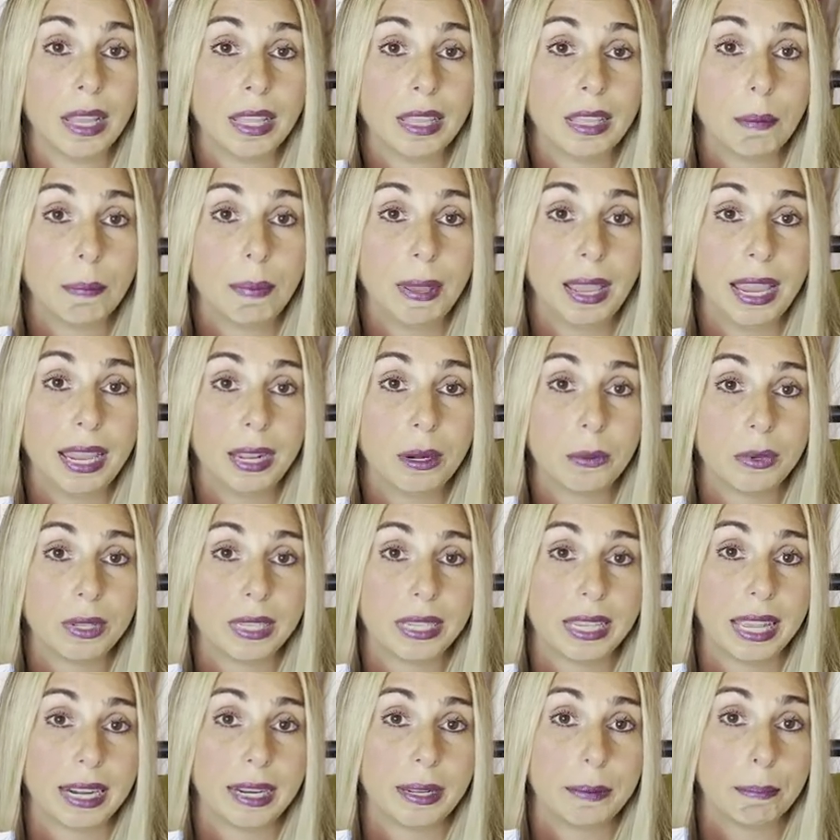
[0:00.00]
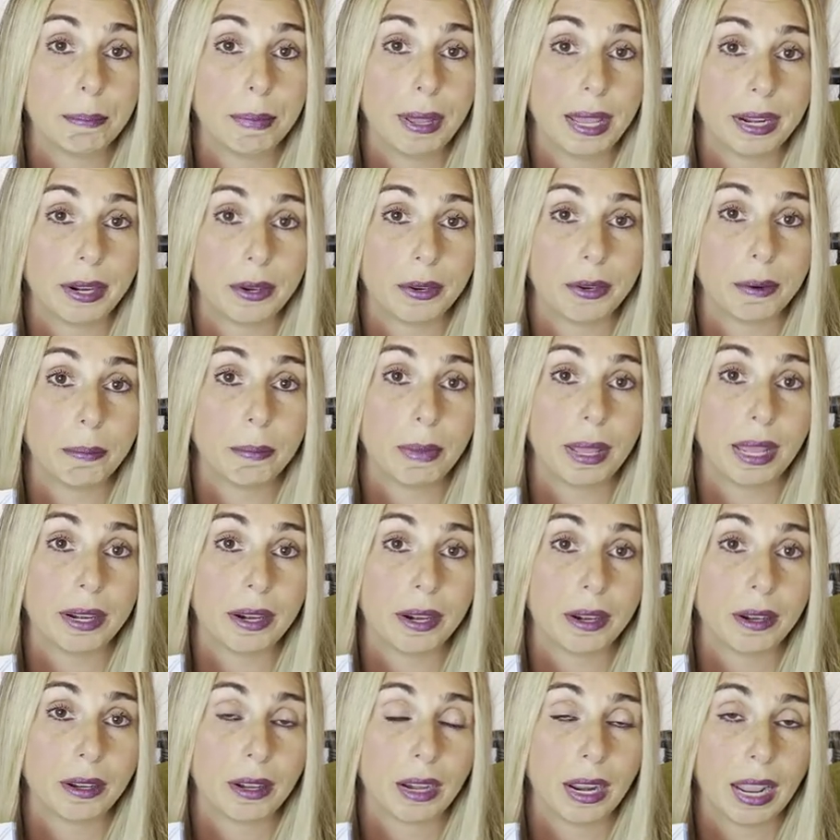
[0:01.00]
the pain was getting better and
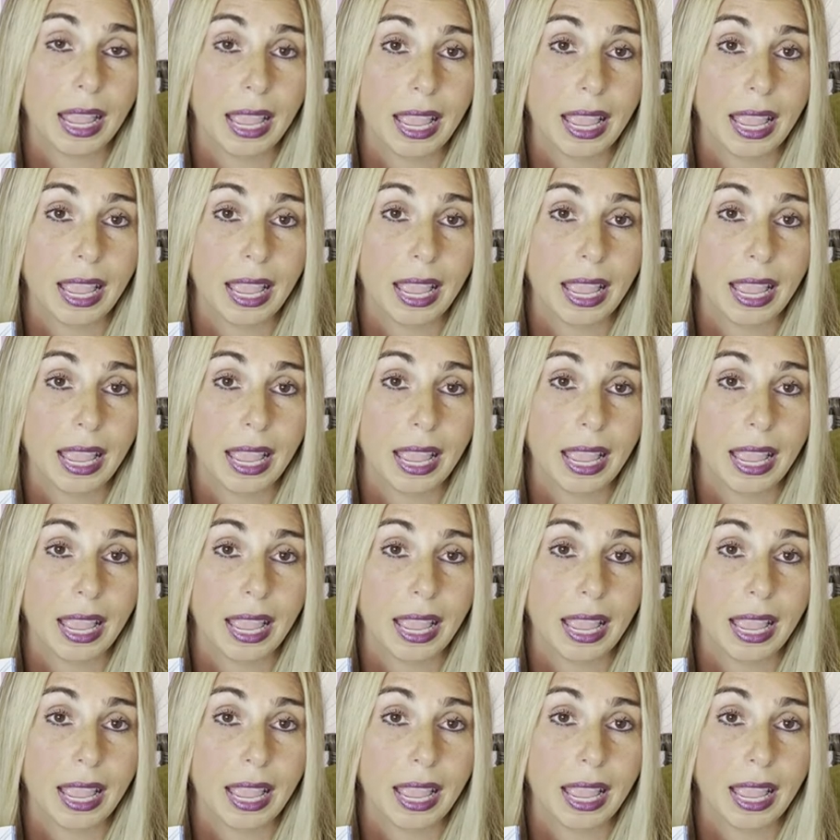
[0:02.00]
better.